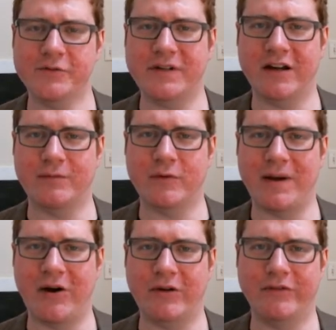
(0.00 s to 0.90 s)
become more
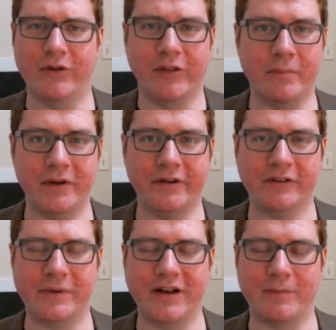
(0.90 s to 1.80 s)
powerful, the
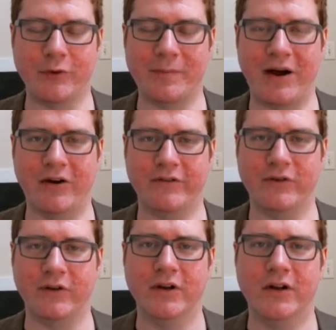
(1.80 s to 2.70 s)
buildings become more
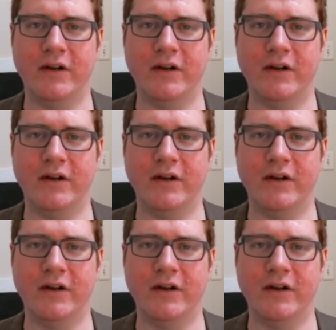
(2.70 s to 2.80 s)
powerful,